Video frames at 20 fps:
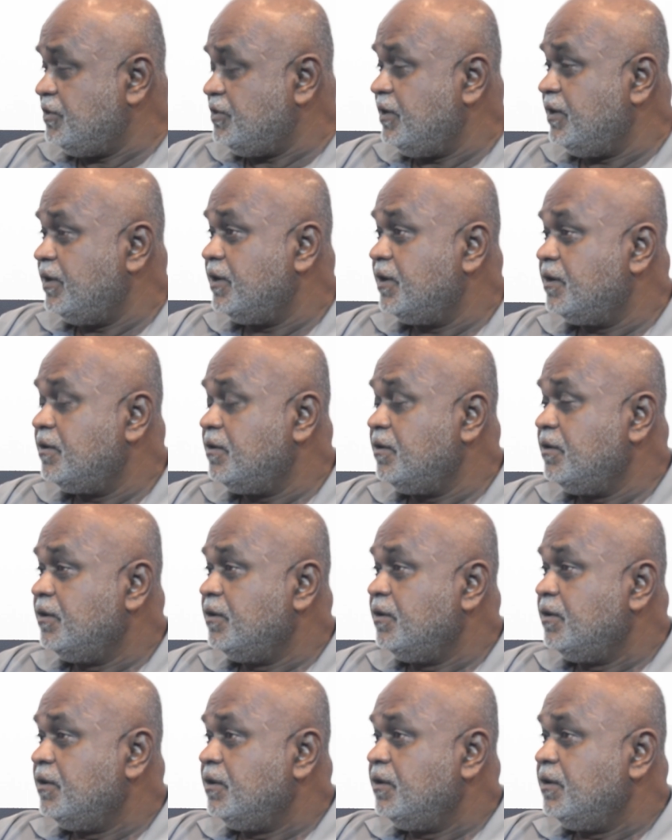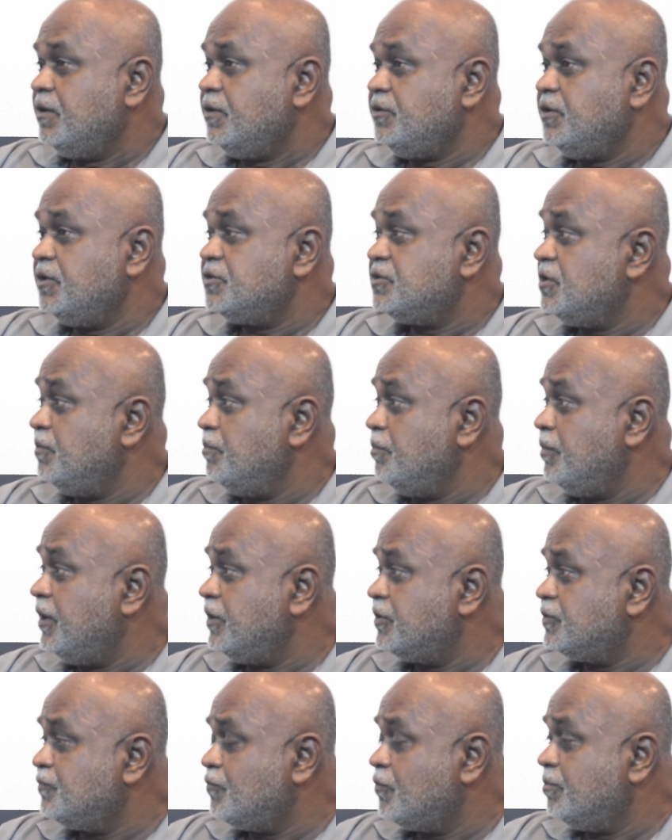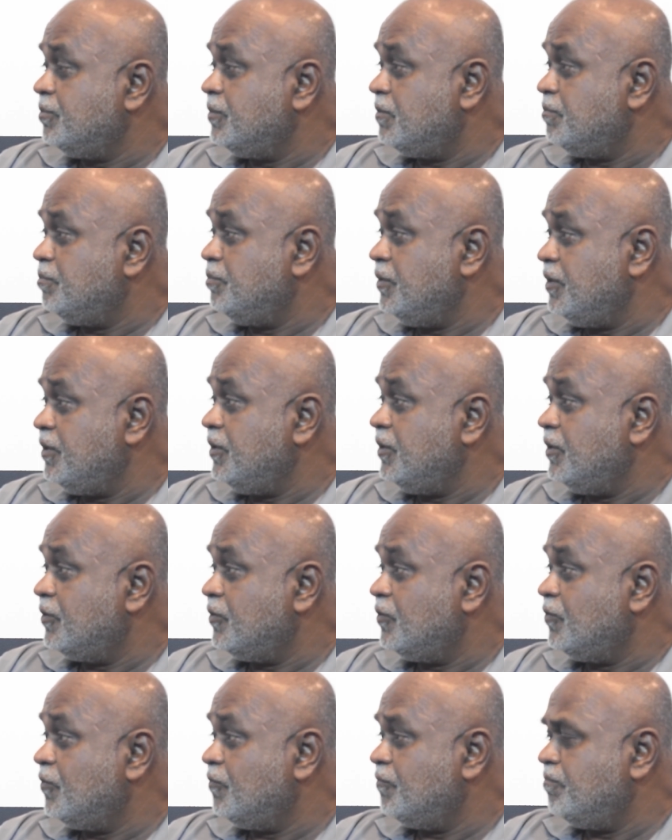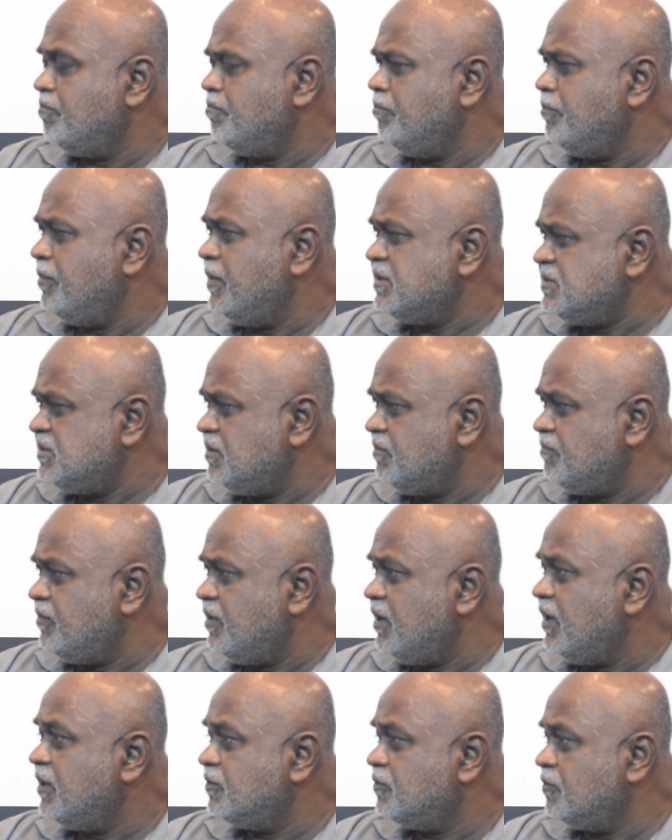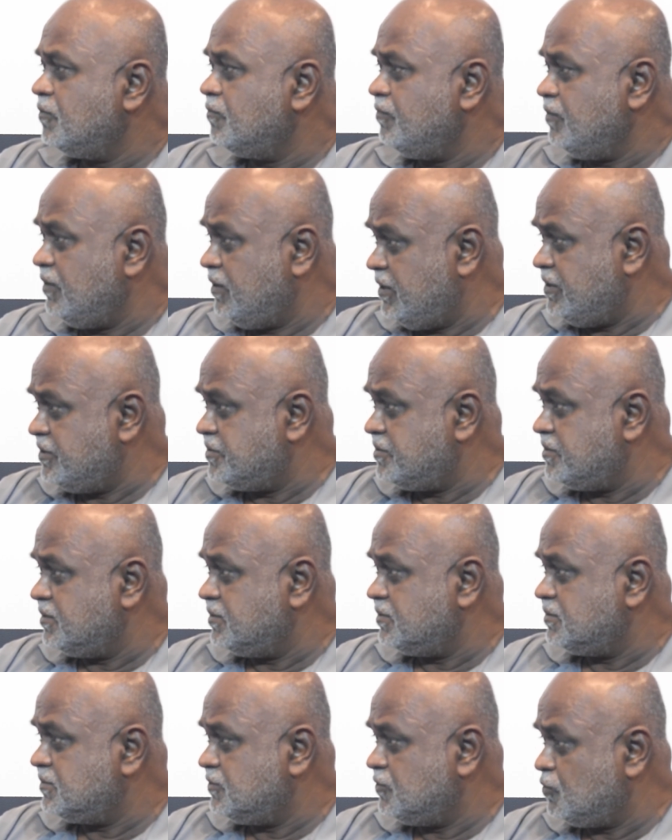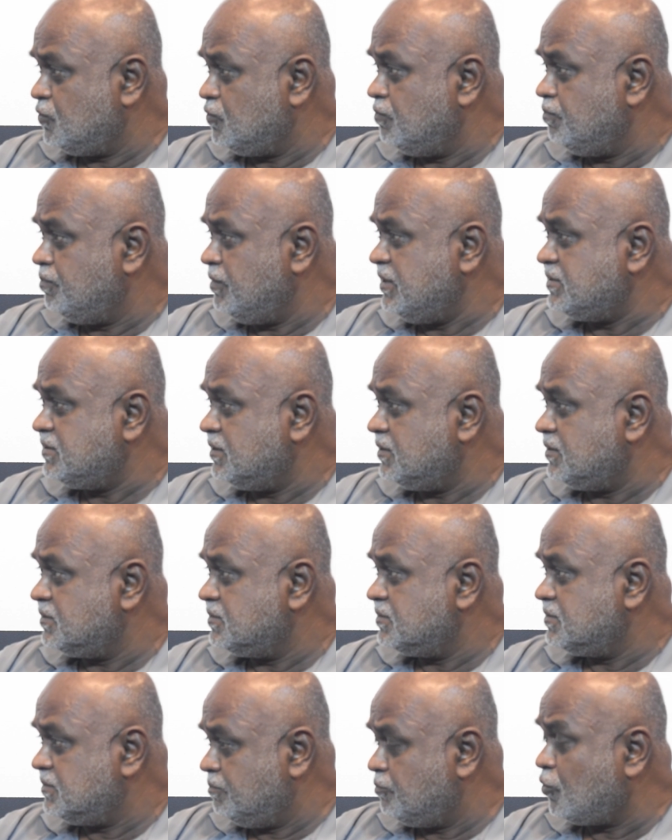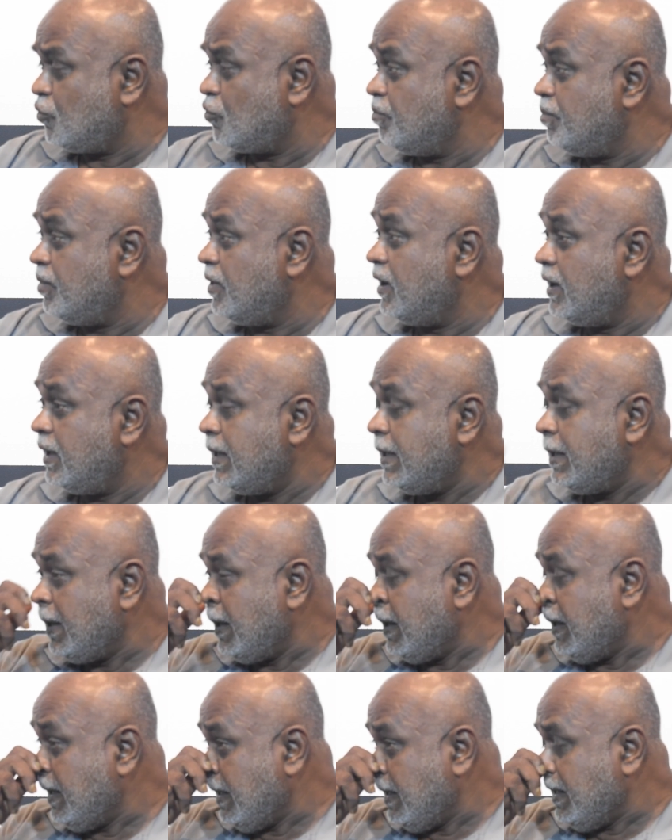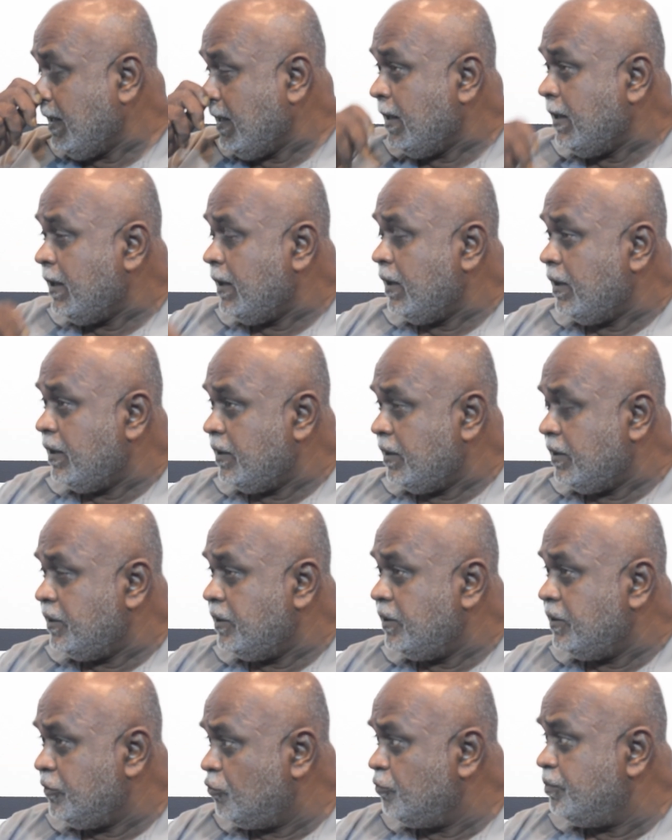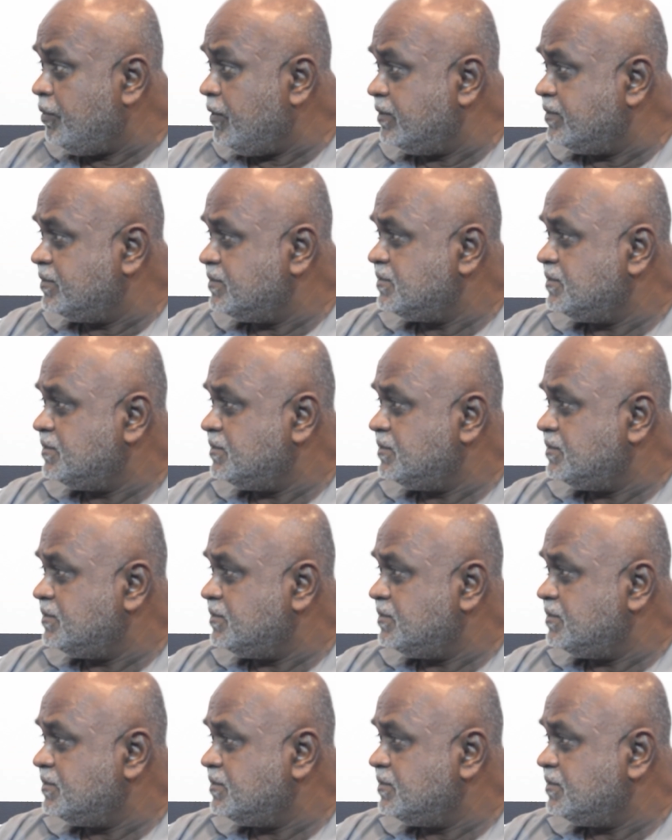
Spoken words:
had just emerged from that period of massive death of indigenous through measles brought by Europeans.